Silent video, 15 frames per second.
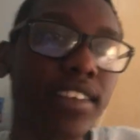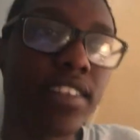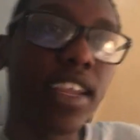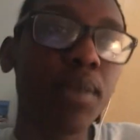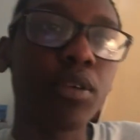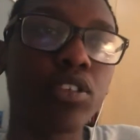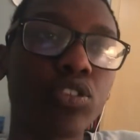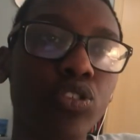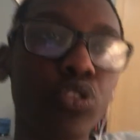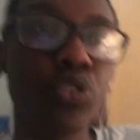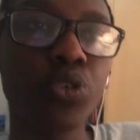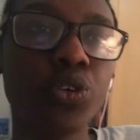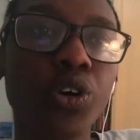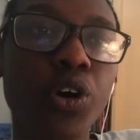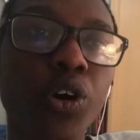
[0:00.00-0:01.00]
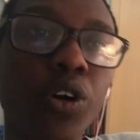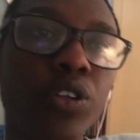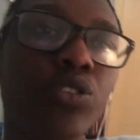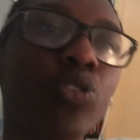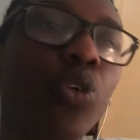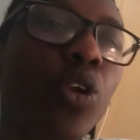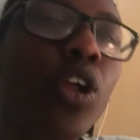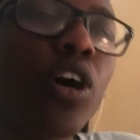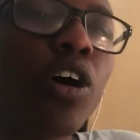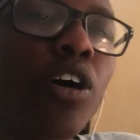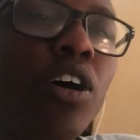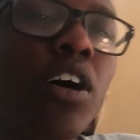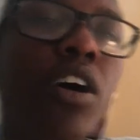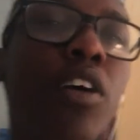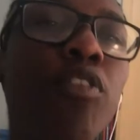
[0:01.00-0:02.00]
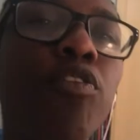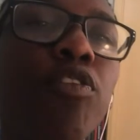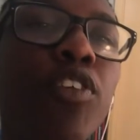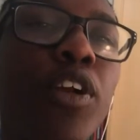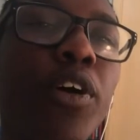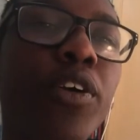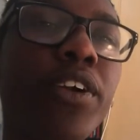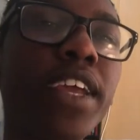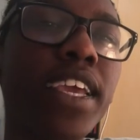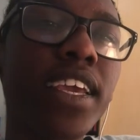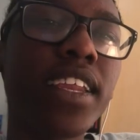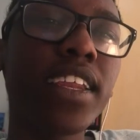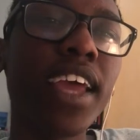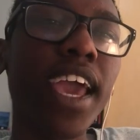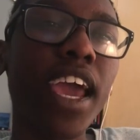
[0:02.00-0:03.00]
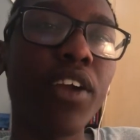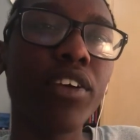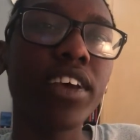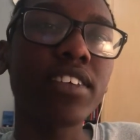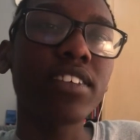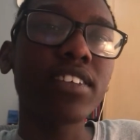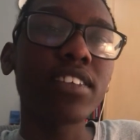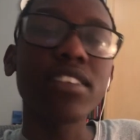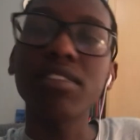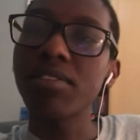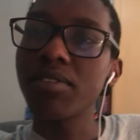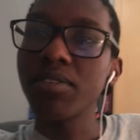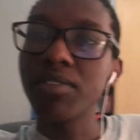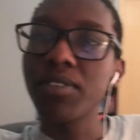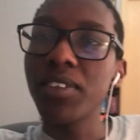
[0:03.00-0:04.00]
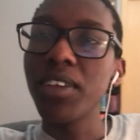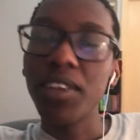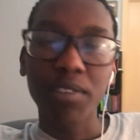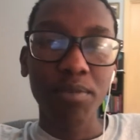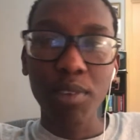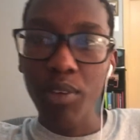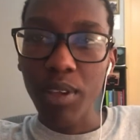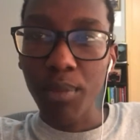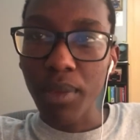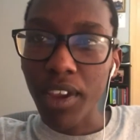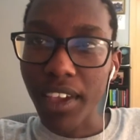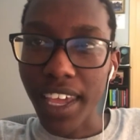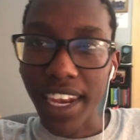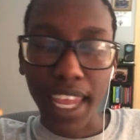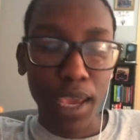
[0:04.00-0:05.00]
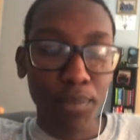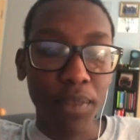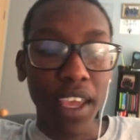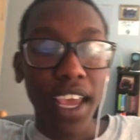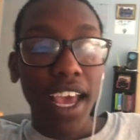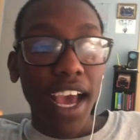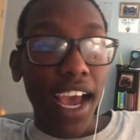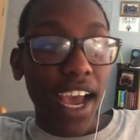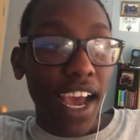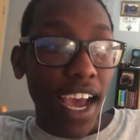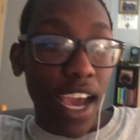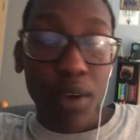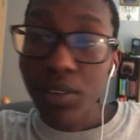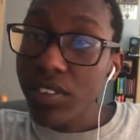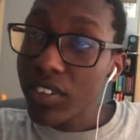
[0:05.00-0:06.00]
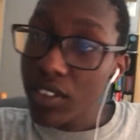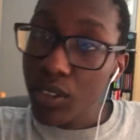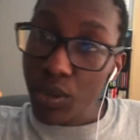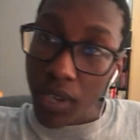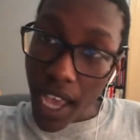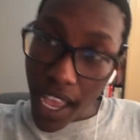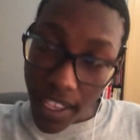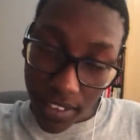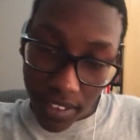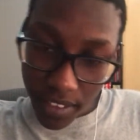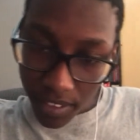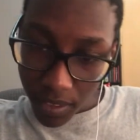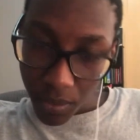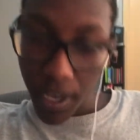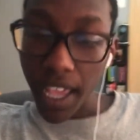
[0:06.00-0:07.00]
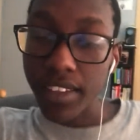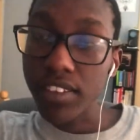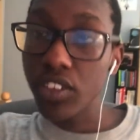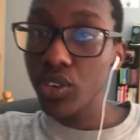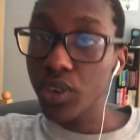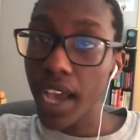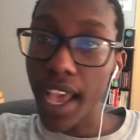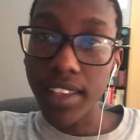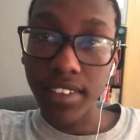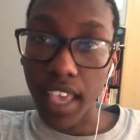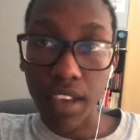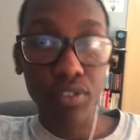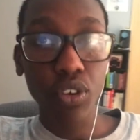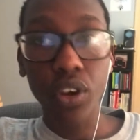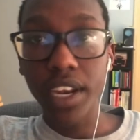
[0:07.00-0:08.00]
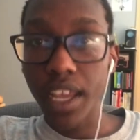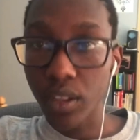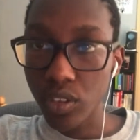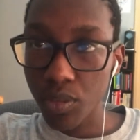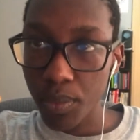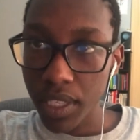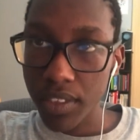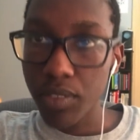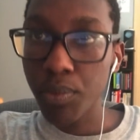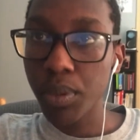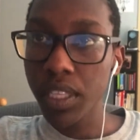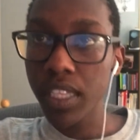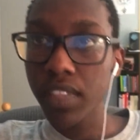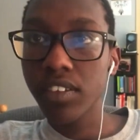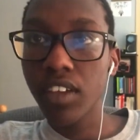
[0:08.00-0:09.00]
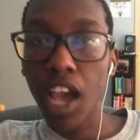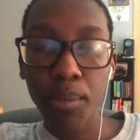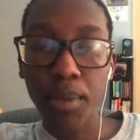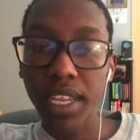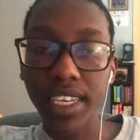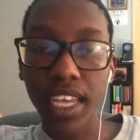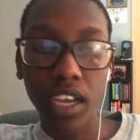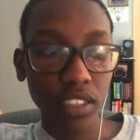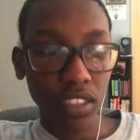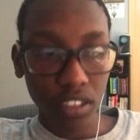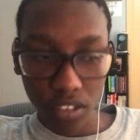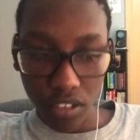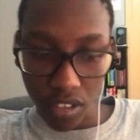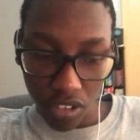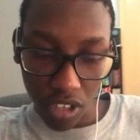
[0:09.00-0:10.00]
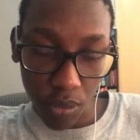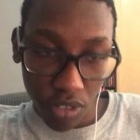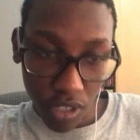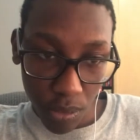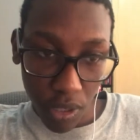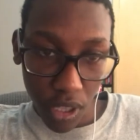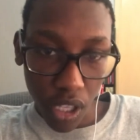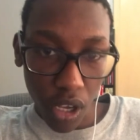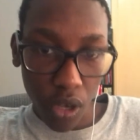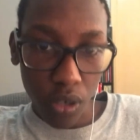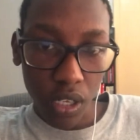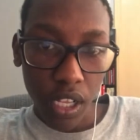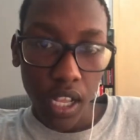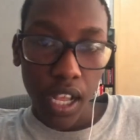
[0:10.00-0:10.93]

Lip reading: his name is Dulo Florine Harris. Very American name. I will see you guys when I see you guys. I have no announcements. Please comment down in the description below.